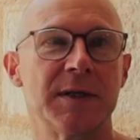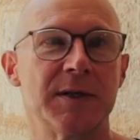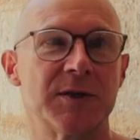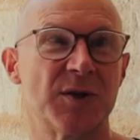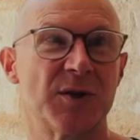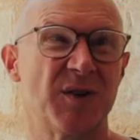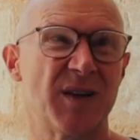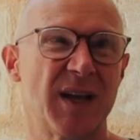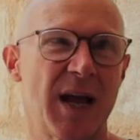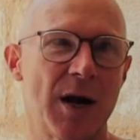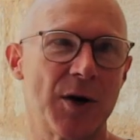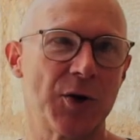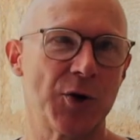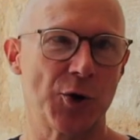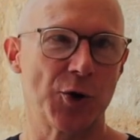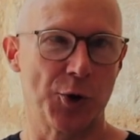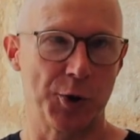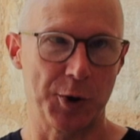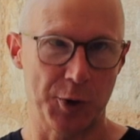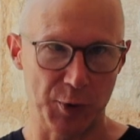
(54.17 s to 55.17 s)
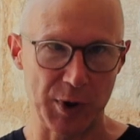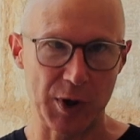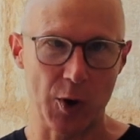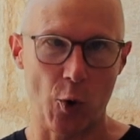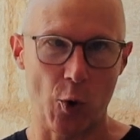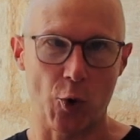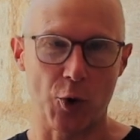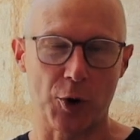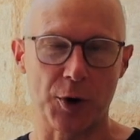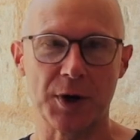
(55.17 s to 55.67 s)
and certainly how you're going to
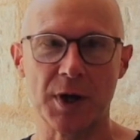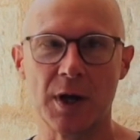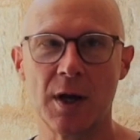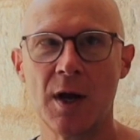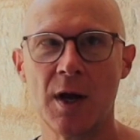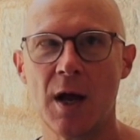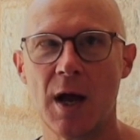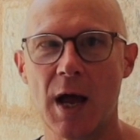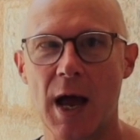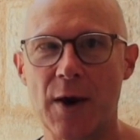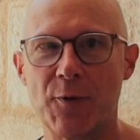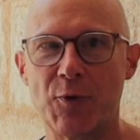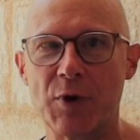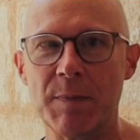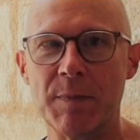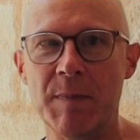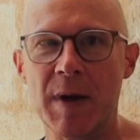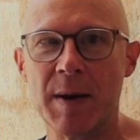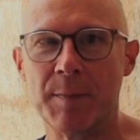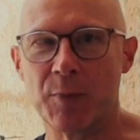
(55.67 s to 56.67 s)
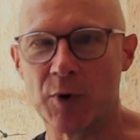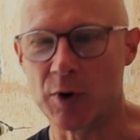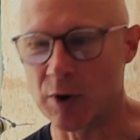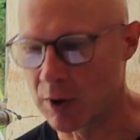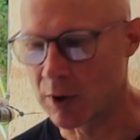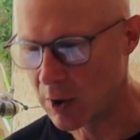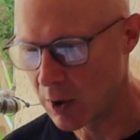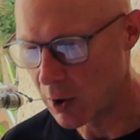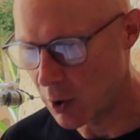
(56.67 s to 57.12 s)
record and remember